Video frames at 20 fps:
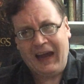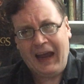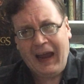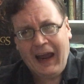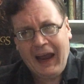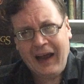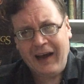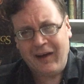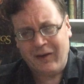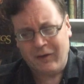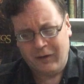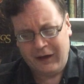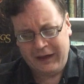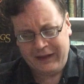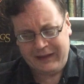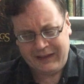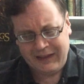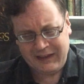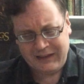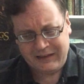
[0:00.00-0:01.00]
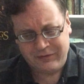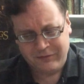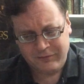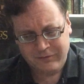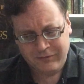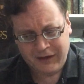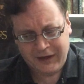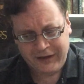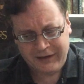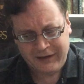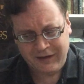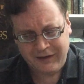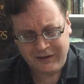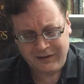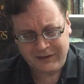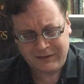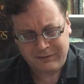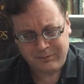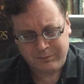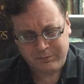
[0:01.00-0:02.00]
ale with his
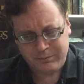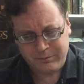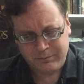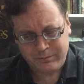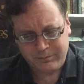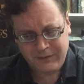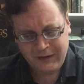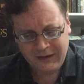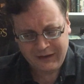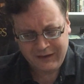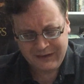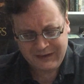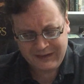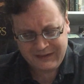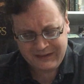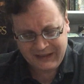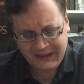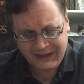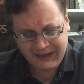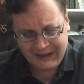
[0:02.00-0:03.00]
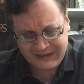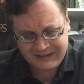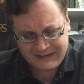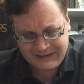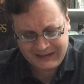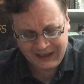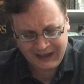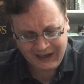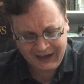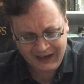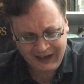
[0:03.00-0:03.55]
mother's milk next."